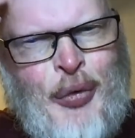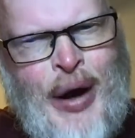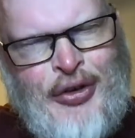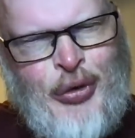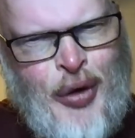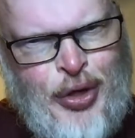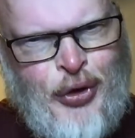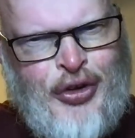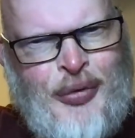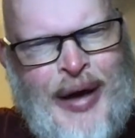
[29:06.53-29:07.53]
right to our
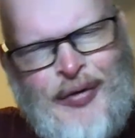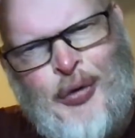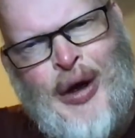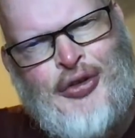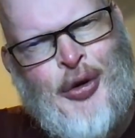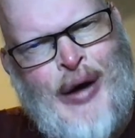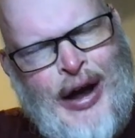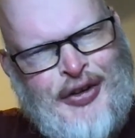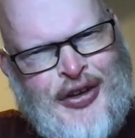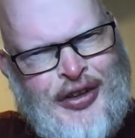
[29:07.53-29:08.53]
thoughts and we have the right to our
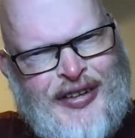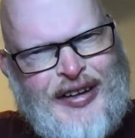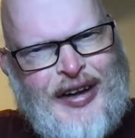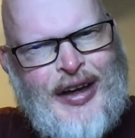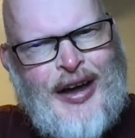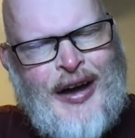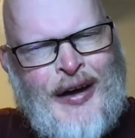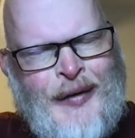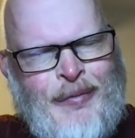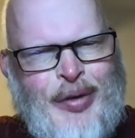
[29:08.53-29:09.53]
actions,
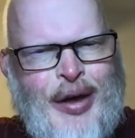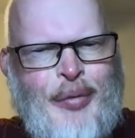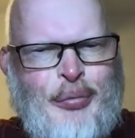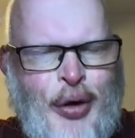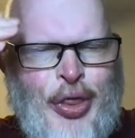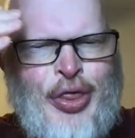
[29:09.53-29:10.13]
but